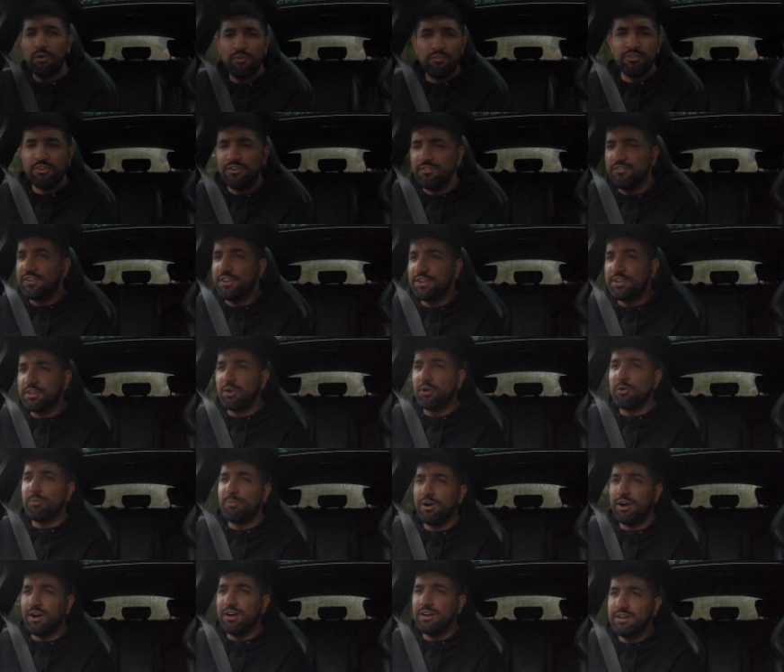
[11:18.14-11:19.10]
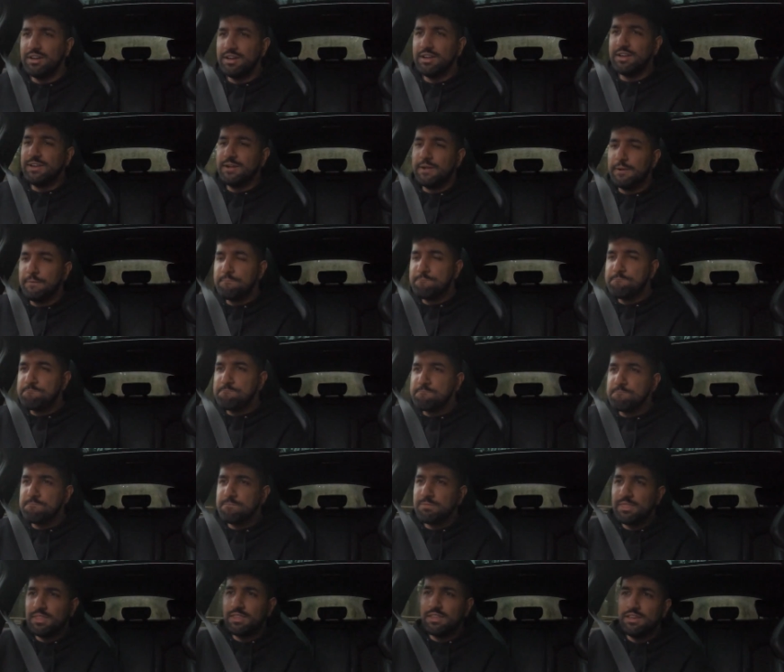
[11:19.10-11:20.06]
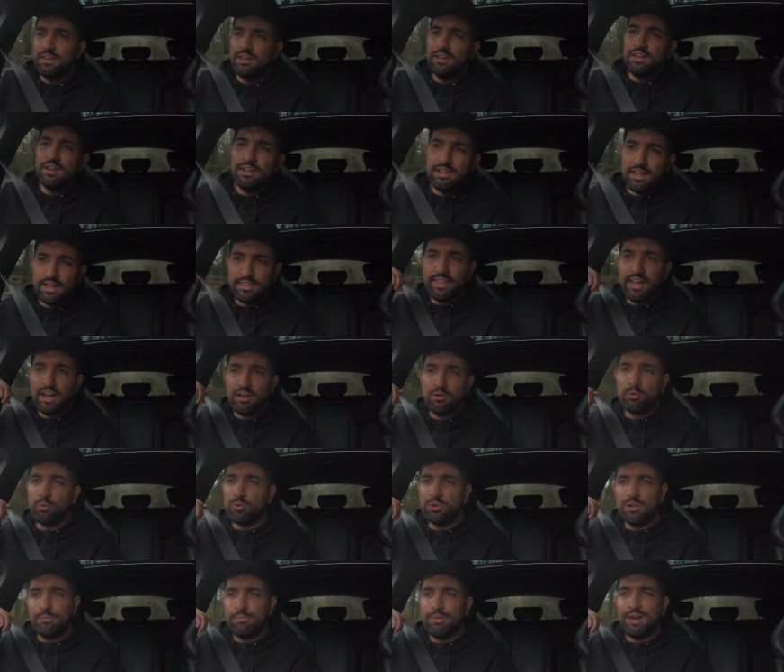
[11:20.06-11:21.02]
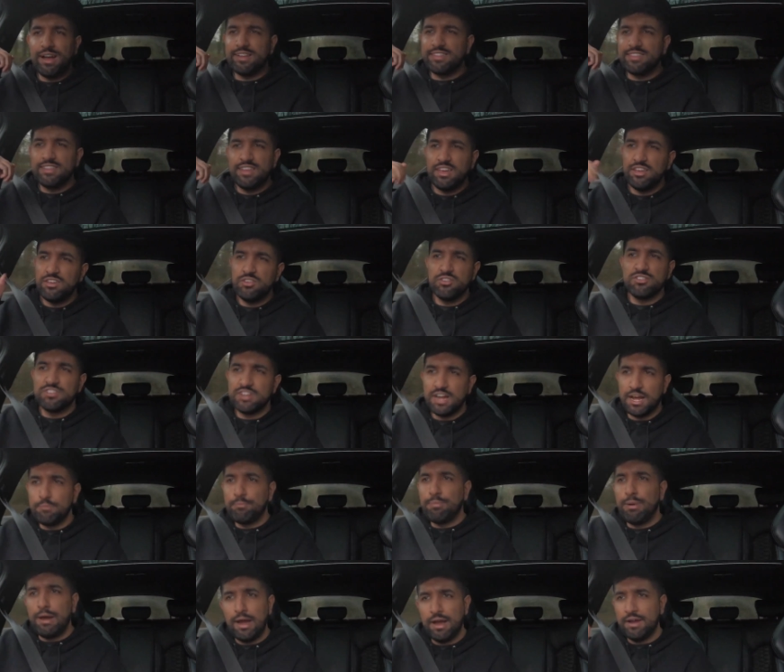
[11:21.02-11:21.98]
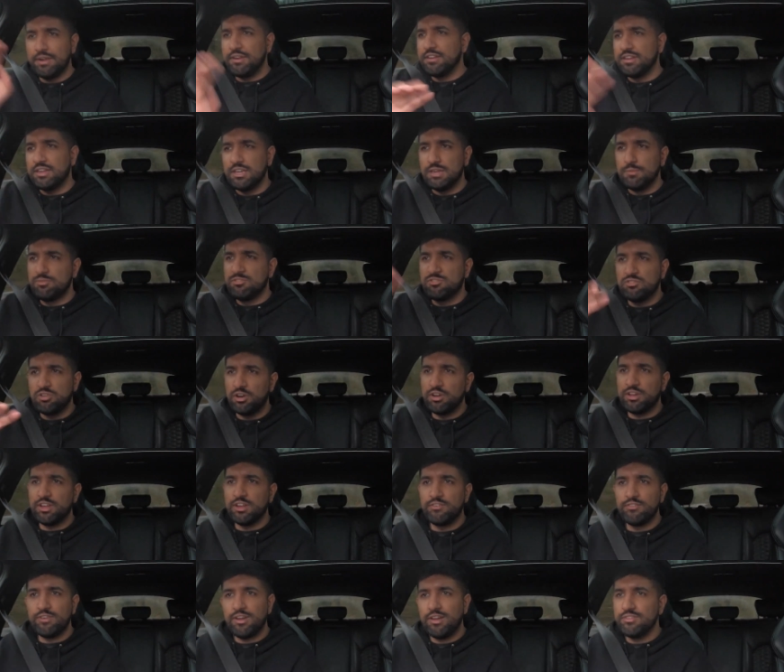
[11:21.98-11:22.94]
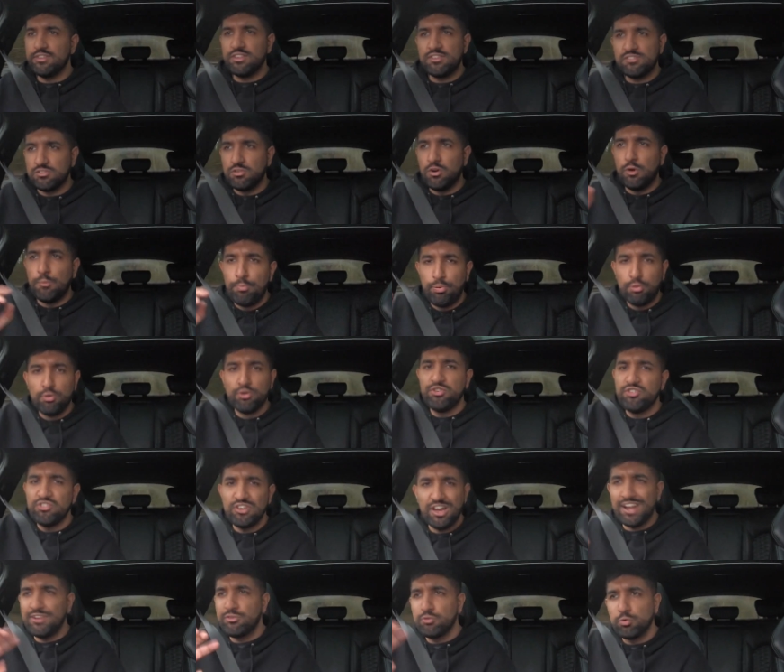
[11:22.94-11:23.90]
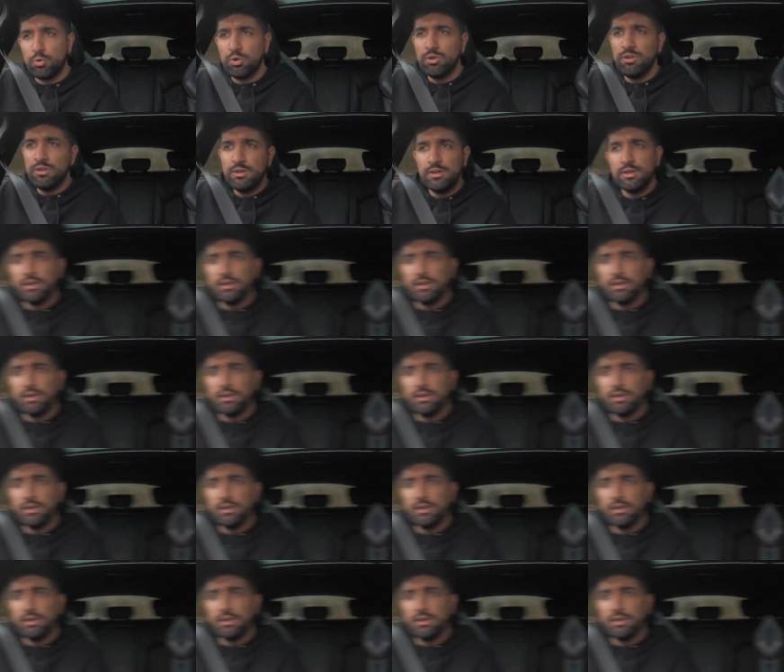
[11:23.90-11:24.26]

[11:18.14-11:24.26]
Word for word: over a video, but like that quarterback there, you just add power and it keeps tugging around. There's no push at all.